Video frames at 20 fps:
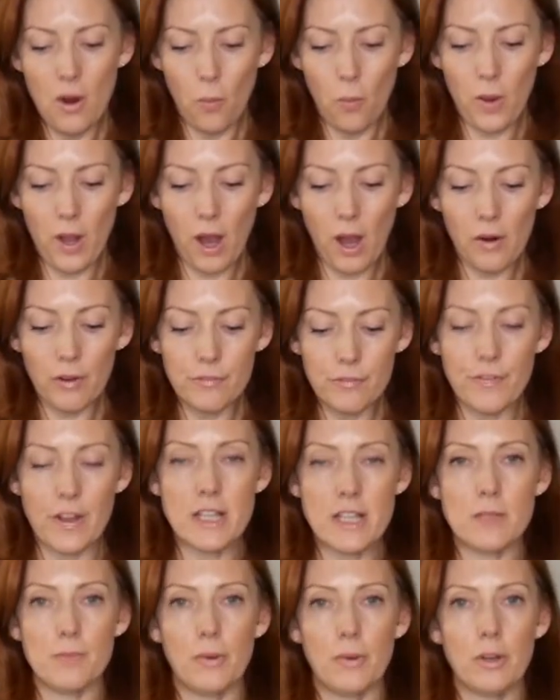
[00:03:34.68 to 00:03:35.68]
We are on
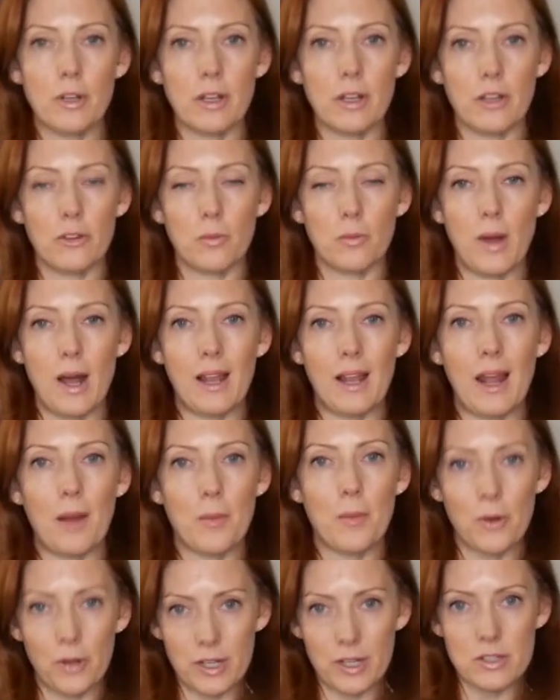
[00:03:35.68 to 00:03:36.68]
Facebook as well, and
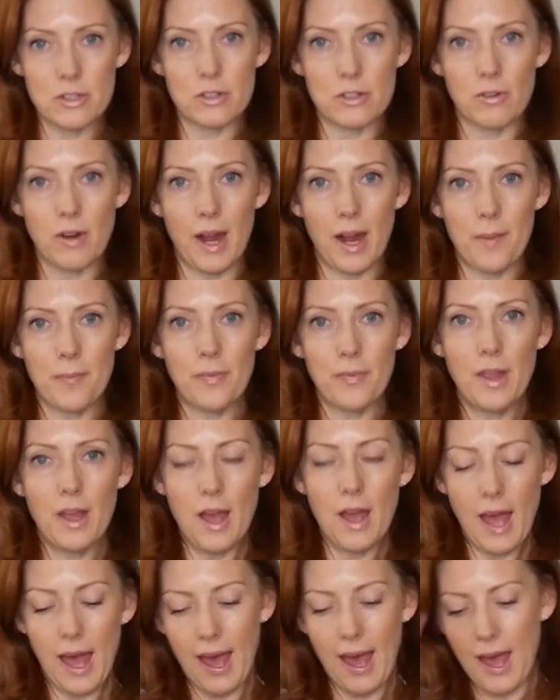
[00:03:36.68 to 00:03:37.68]
we're on Instagram.
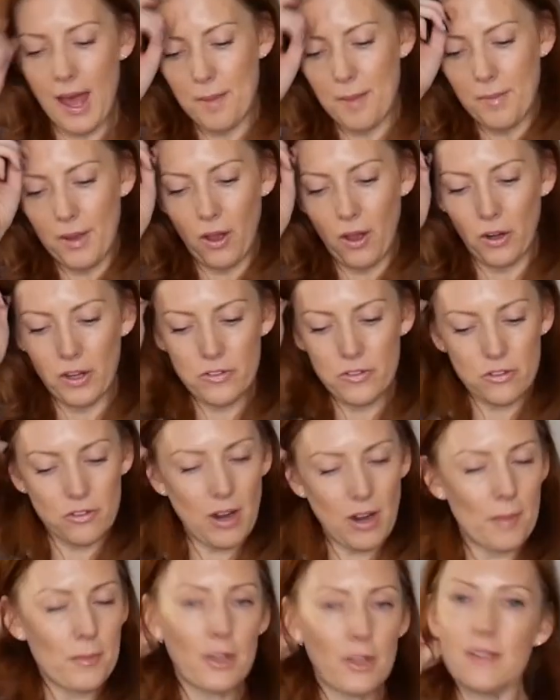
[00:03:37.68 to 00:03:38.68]
On
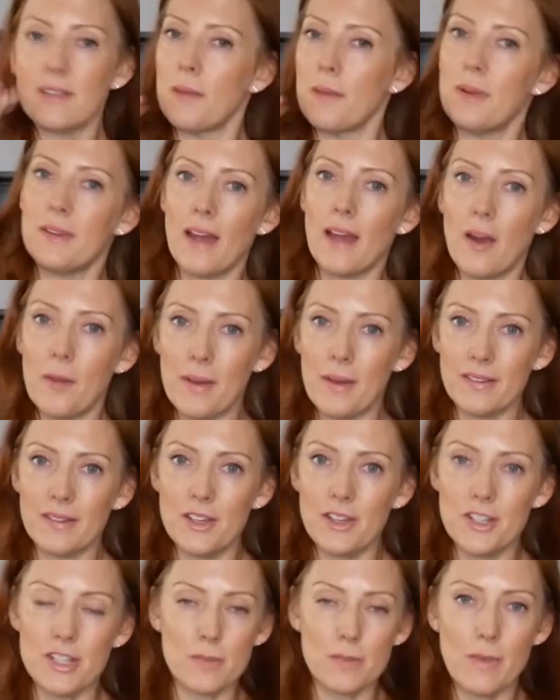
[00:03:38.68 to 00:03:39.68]
Instagram you can send me a direct
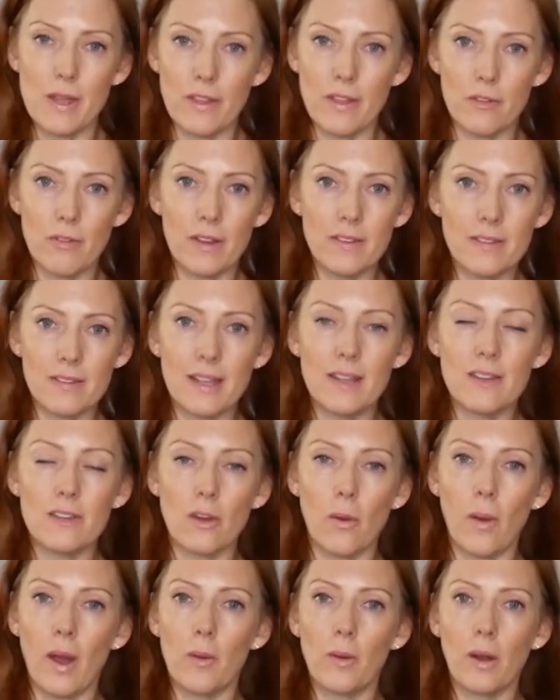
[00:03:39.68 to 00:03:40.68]
message, it's me that runs it,
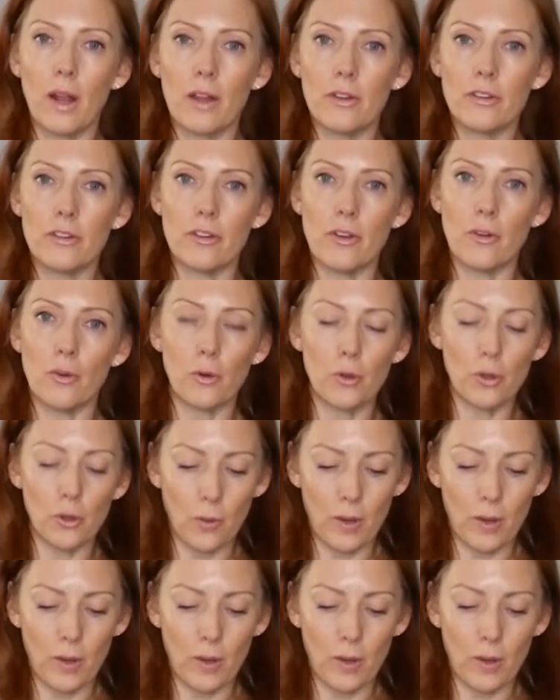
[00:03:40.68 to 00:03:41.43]
so I will answer all your